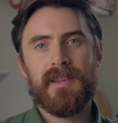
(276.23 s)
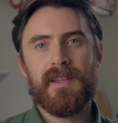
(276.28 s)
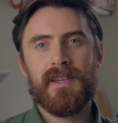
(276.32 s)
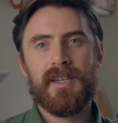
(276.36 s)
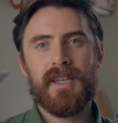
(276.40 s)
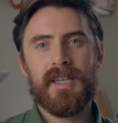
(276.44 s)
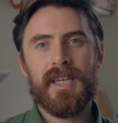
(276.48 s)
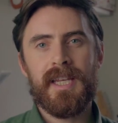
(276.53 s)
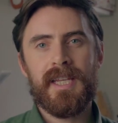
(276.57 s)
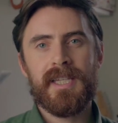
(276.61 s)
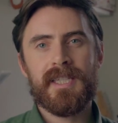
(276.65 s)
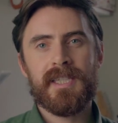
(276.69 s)
that
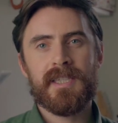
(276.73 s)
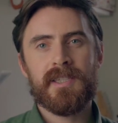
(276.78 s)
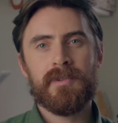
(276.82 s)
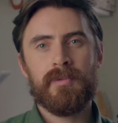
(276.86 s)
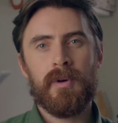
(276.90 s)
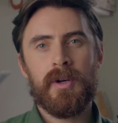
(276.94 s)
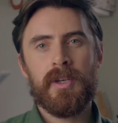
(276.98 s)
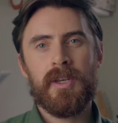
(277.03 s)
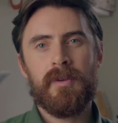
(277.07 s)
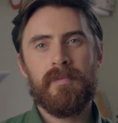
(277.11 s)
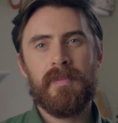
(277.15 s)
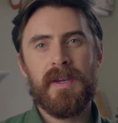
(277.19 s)
it needed
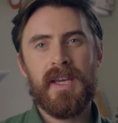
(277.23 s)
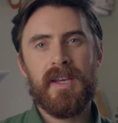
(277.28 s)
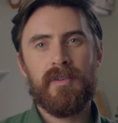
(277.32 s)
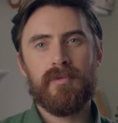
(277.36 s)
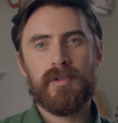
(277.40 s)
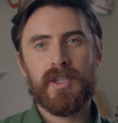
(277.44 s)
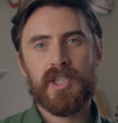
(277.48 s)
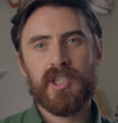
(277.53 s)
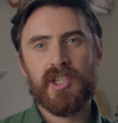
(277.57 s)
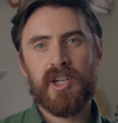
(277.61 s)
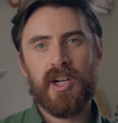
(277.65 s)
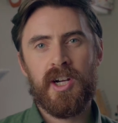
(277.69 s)
to only be
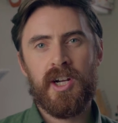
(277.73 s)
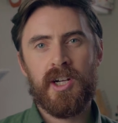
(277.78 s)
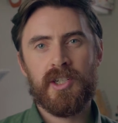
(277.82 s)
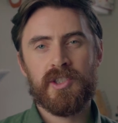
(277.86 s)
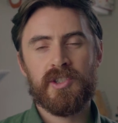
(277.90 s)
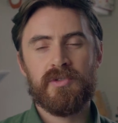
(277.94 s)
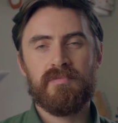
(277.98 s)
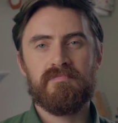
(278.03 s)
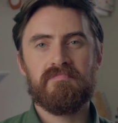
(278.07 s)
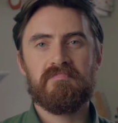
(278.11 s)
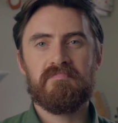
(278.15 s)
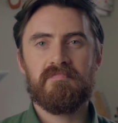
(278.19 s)

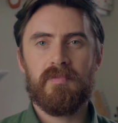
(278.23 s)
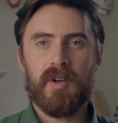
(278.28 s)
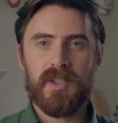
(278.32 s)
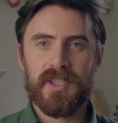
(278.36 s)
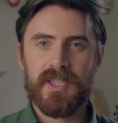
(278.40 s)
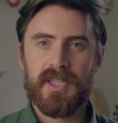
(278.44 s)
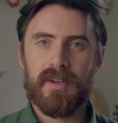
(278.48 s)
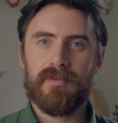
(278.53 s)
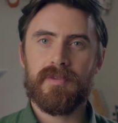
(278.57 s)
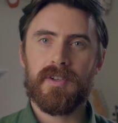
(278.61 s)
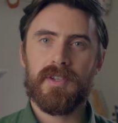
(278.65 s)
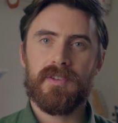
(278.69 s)
recharged
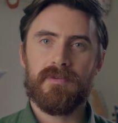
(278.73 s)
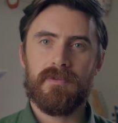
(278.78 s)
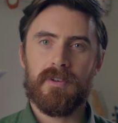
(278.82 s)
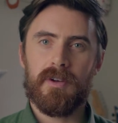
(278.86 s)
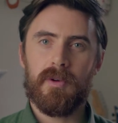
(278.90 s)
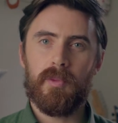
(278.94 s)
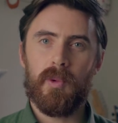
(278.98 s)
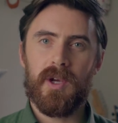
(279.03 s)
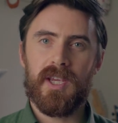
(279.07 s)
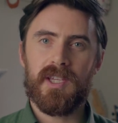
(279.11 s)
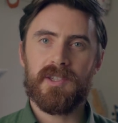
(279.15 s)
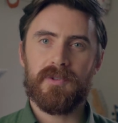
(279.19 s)
once every 3
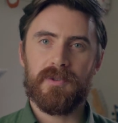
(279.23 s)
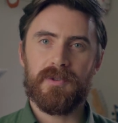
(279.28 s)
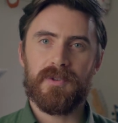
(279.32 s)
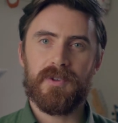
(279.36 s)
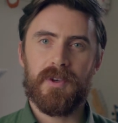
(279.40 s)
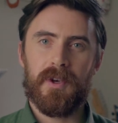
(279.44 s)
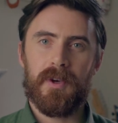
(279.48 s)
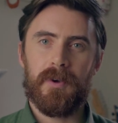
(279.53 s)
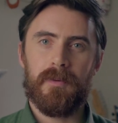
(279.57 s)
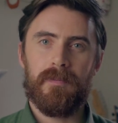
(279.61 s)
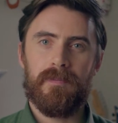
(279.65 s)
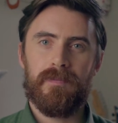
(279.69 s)
weeks or
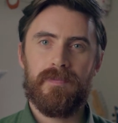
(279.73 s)
so.